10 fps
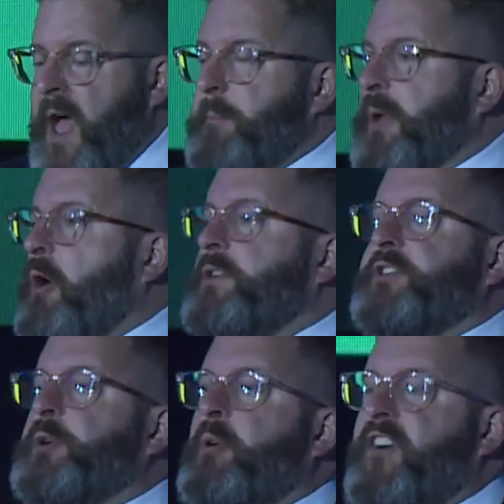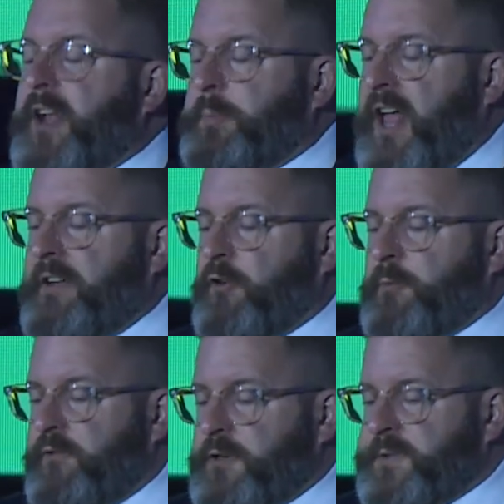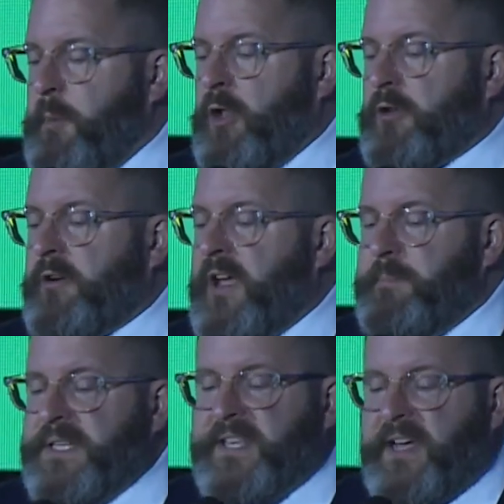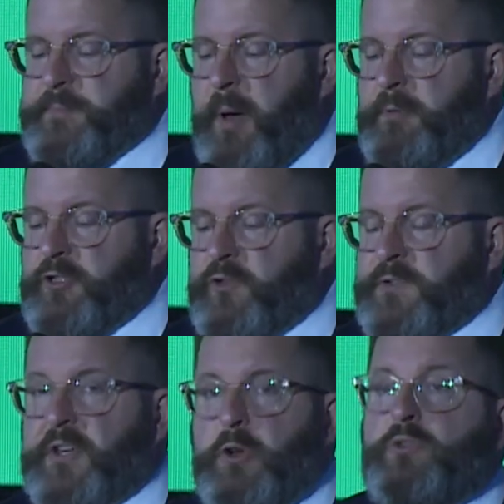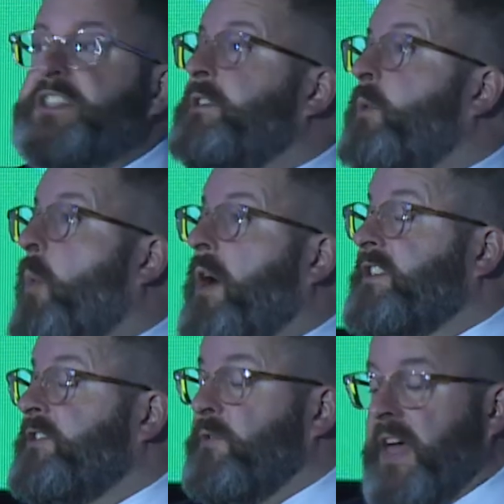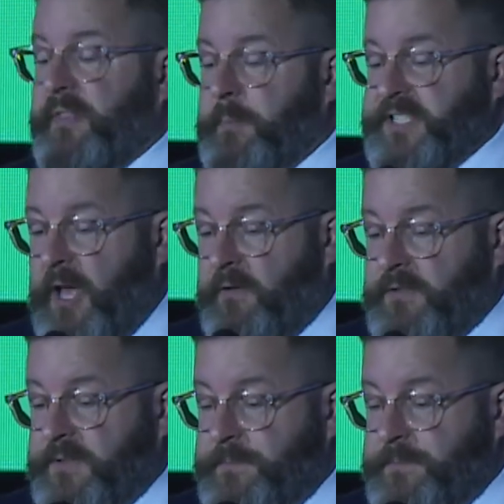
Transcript: but also to provide a platform for smaller and mid sized publishers who didn't want to do that themselves.